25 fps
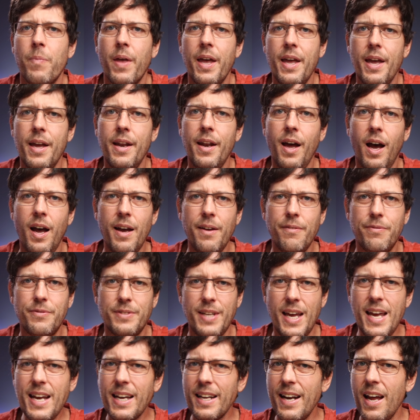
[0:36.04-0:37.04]
And I've
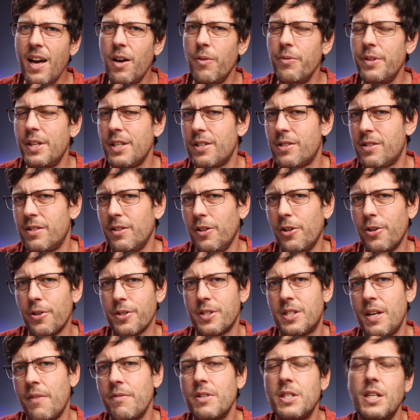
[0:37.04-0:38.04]
taken out this little
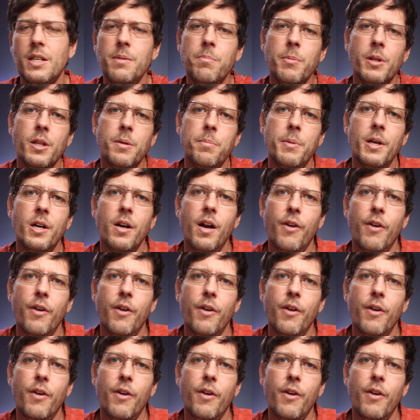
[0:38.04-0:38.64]
17 millimeter